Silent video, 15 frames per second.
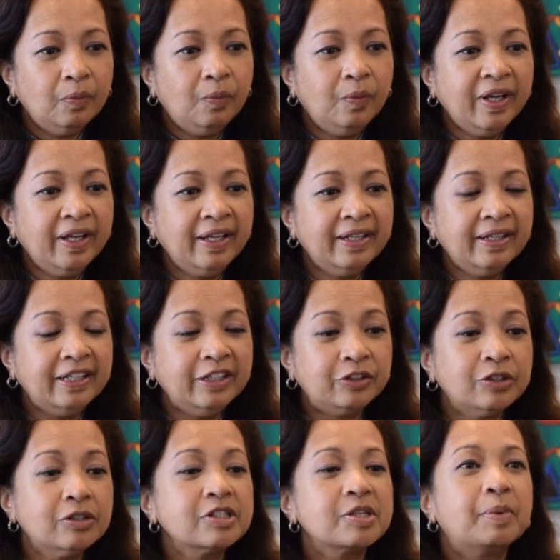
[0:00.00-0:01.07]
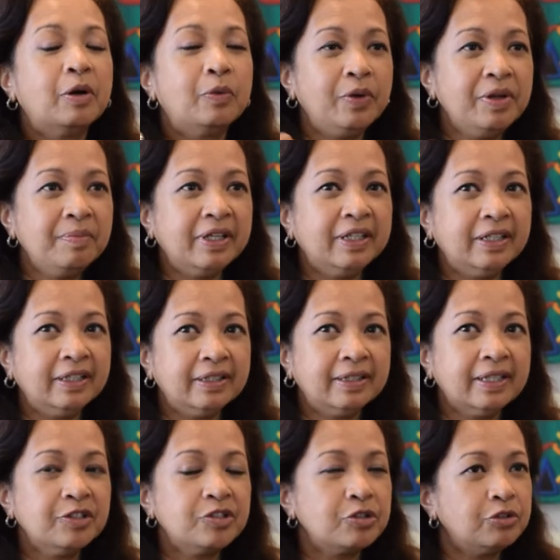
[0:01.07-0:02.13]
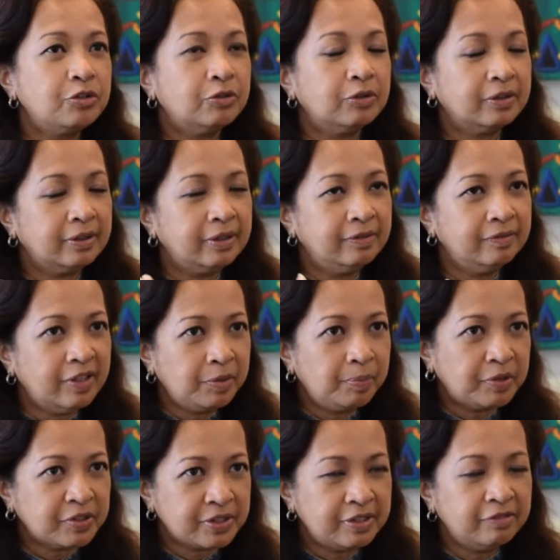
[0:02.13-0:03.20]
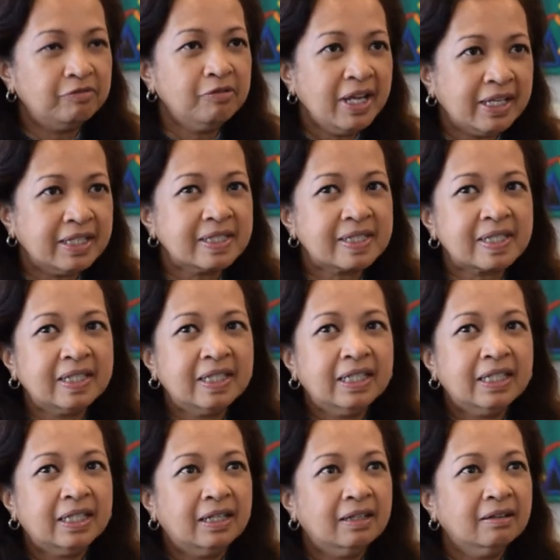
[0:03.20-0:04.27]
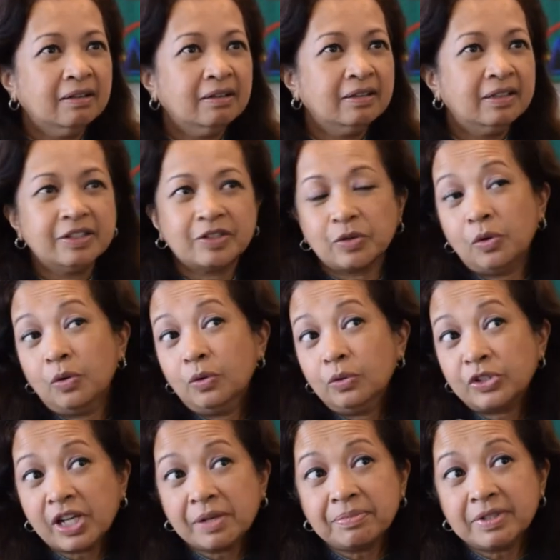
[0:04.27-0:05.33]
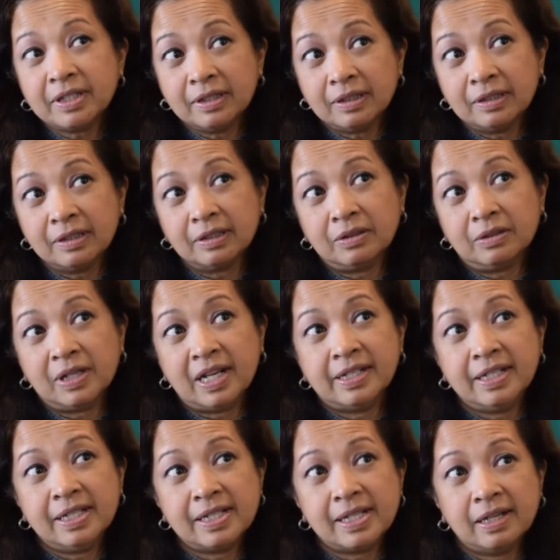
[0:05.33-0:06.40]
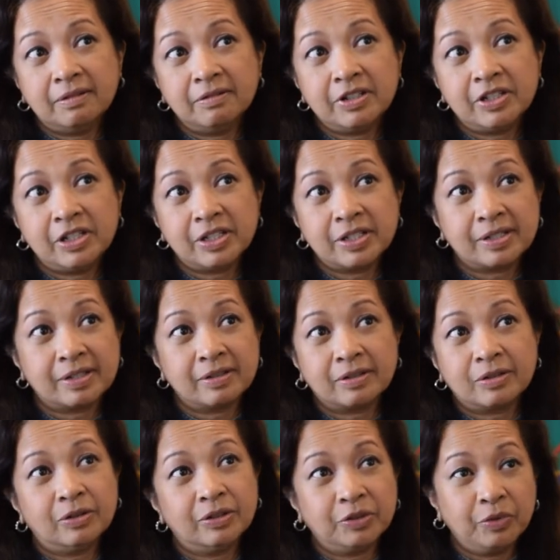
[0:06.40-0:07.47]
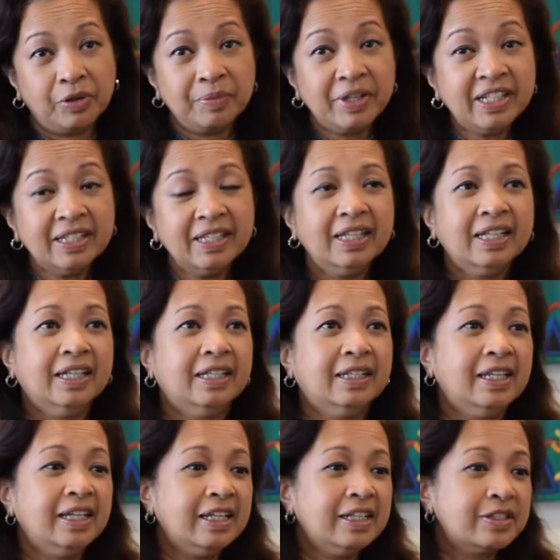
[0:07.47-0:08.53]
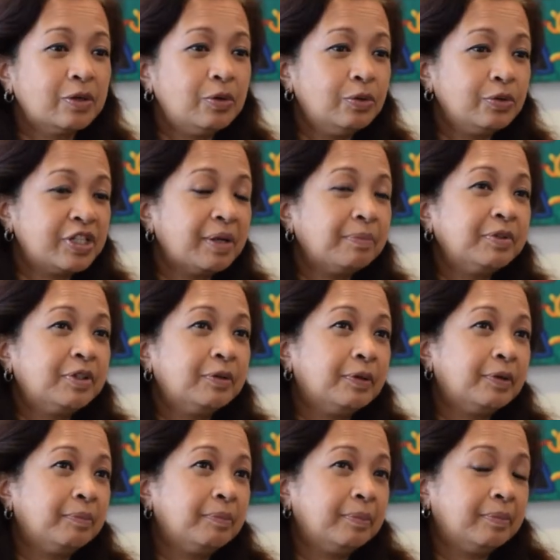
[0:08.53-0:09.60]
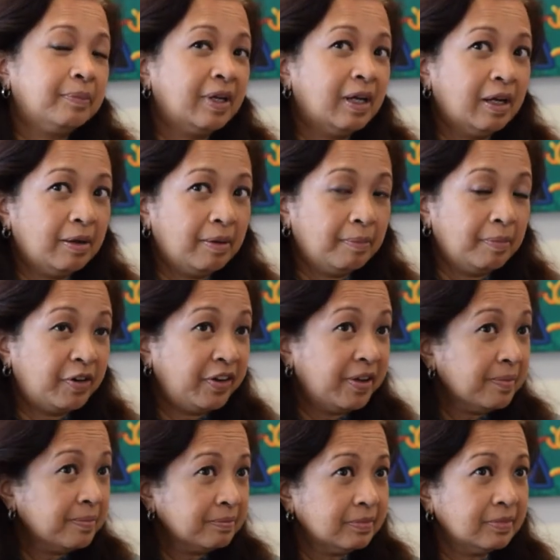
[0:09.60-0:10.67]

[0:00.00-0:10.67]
when it talks about women, it tends to talk in very positive ways. There's a whole chapter called An-Nisa, which is called Women. There is a whole chapter on Maryam,